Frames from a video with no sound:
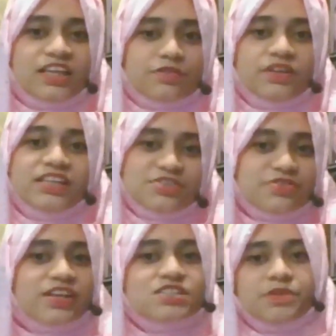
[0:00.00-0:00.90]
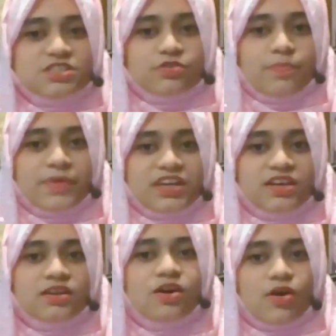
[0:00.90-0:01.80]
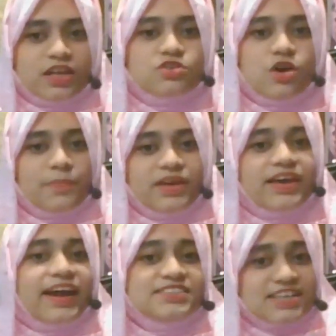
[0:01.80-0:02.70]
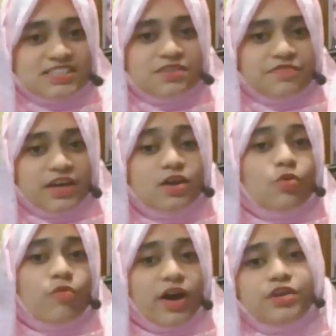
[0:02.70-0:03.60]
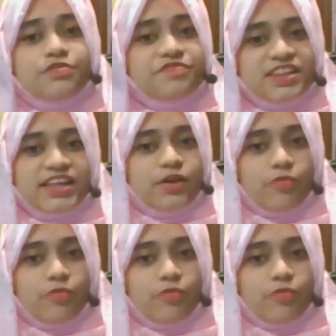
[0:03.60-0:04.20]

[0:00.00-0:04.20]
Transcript: you will need to express your opinion on a topic and justify why you feel that